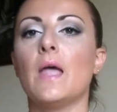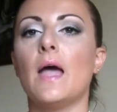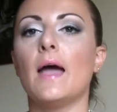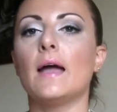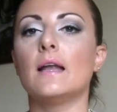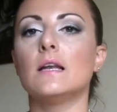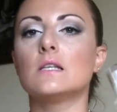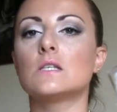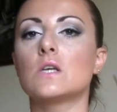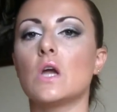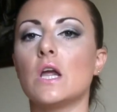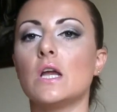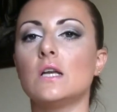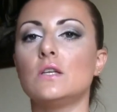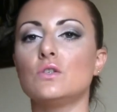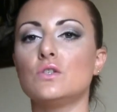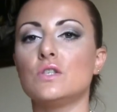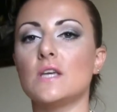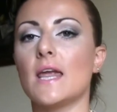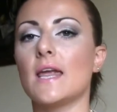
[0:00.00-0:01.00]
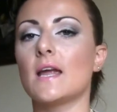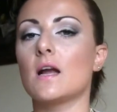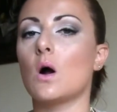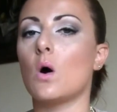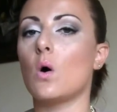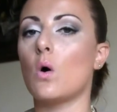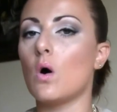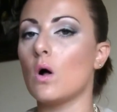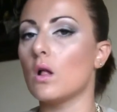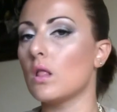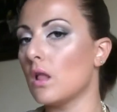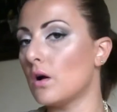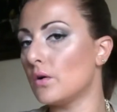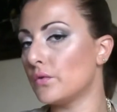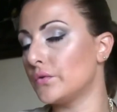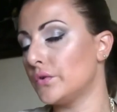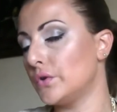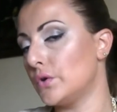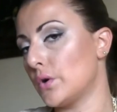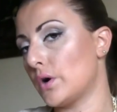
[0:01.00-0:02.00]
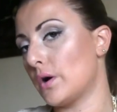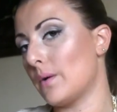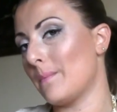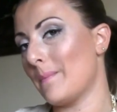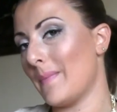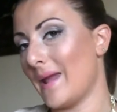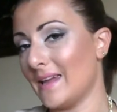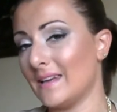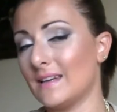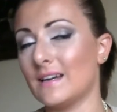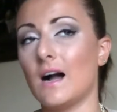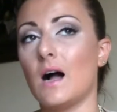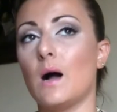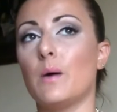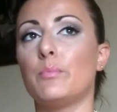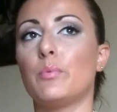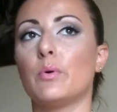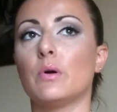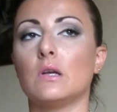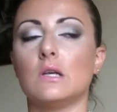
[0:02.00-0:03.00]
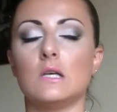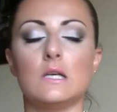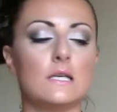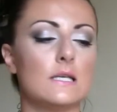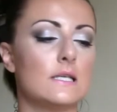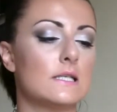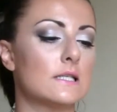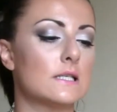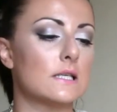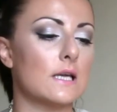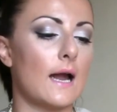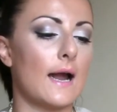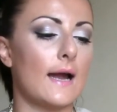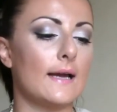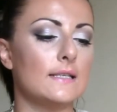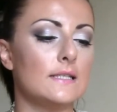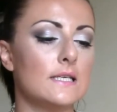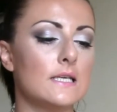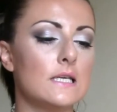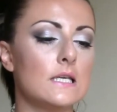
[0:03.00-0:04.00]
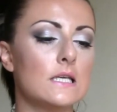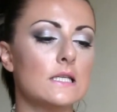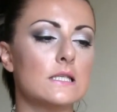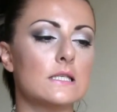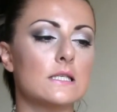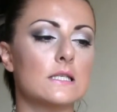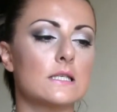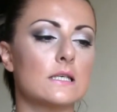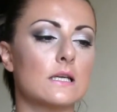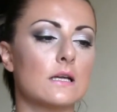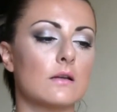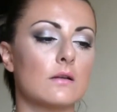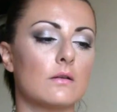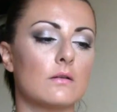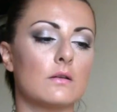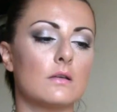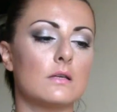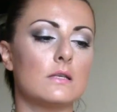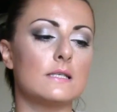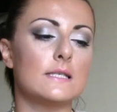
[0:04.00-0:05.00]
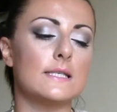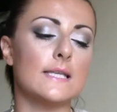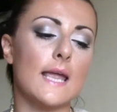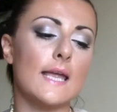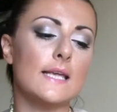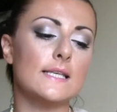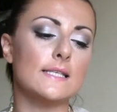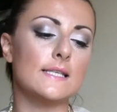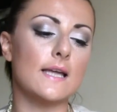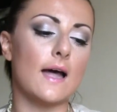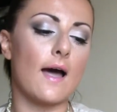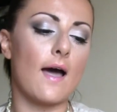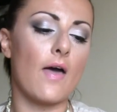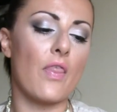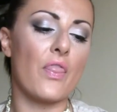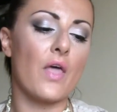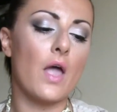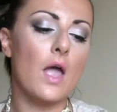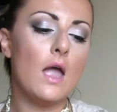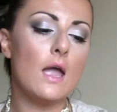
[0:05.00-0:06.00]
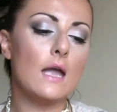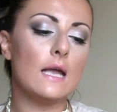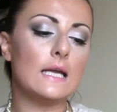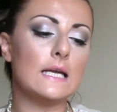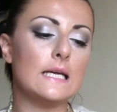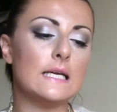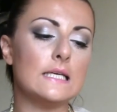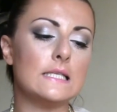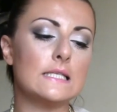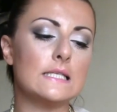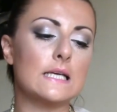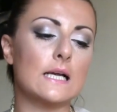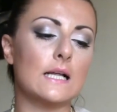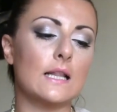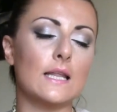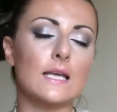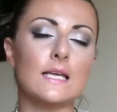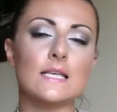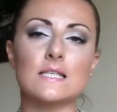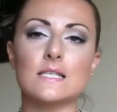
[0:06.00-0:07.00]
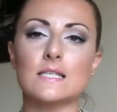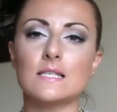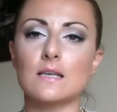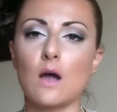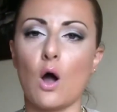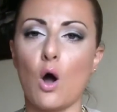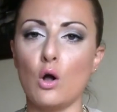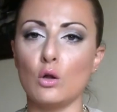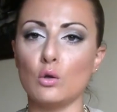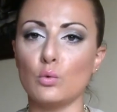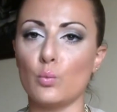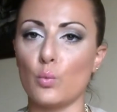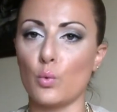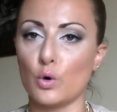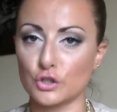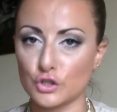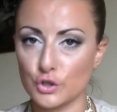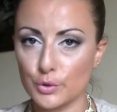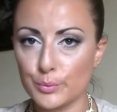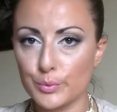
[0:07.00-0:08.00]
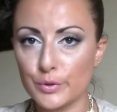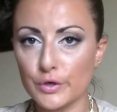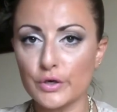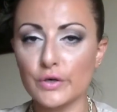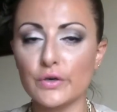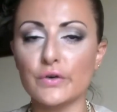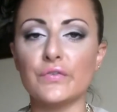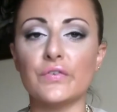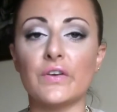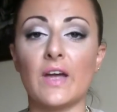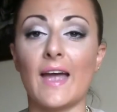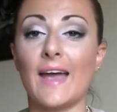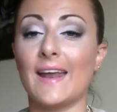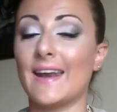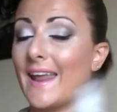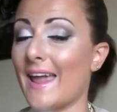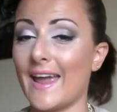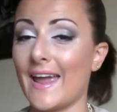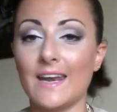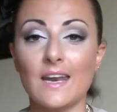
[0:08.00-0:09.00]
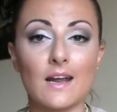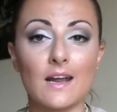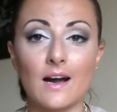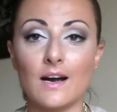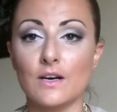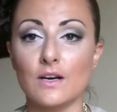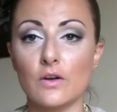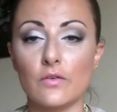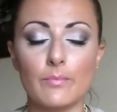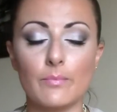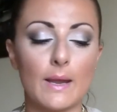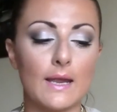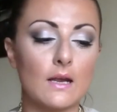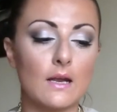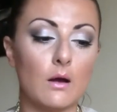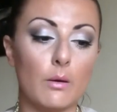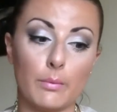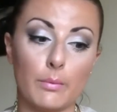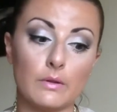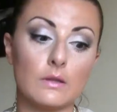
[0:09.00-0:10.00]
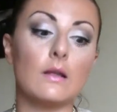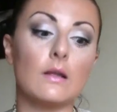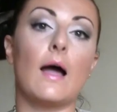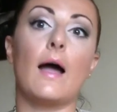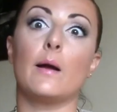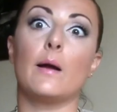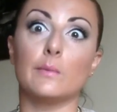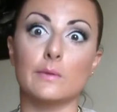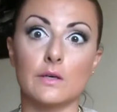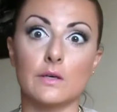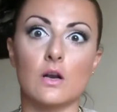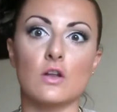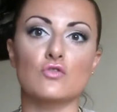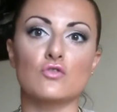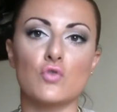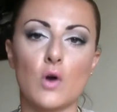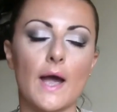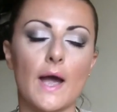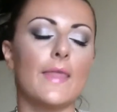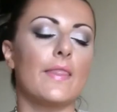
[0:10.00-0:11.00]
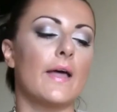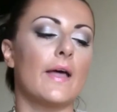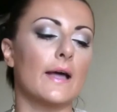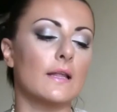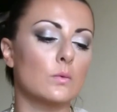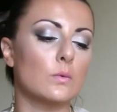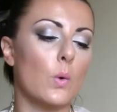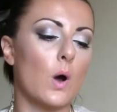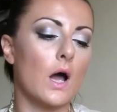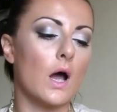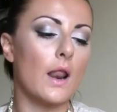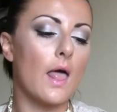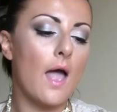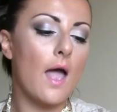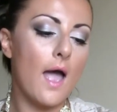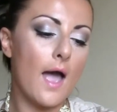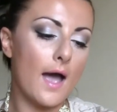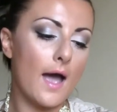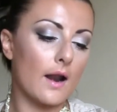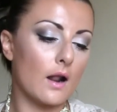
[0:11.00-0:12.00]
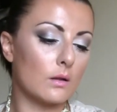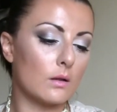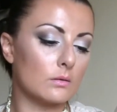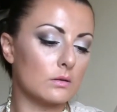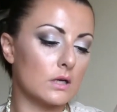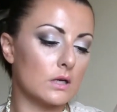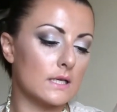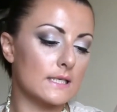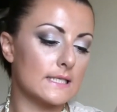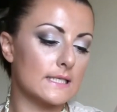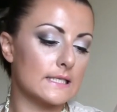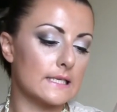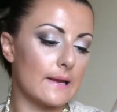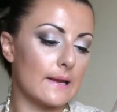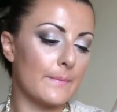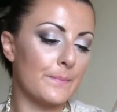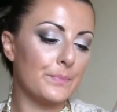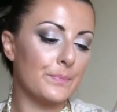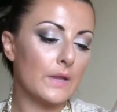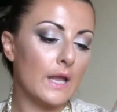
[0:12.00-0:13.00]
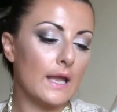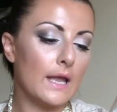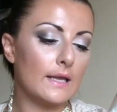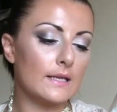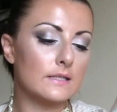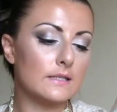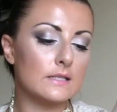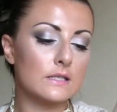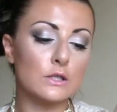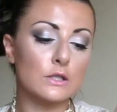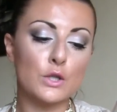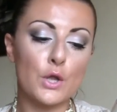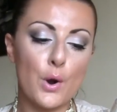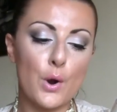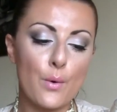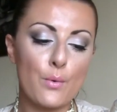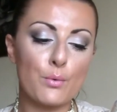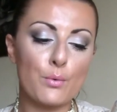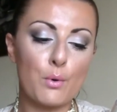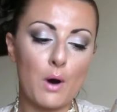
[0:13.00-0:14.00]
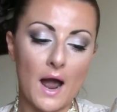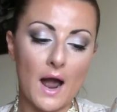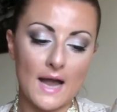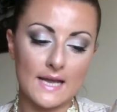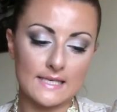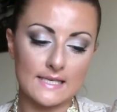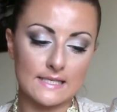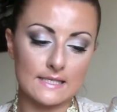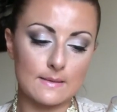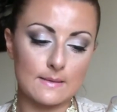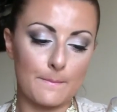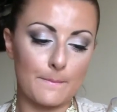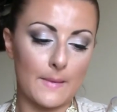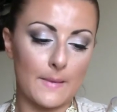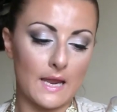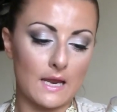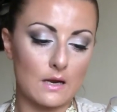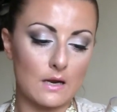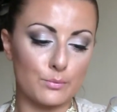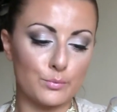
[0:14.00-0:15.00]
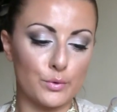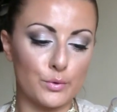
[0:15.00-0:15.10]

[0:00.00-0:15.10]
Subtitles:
and it's going to take all of your makeup. It says that it cleans all waterproof and any kind of makeup. I'm gonna try that one and I'm gonna see. It's no rise makeup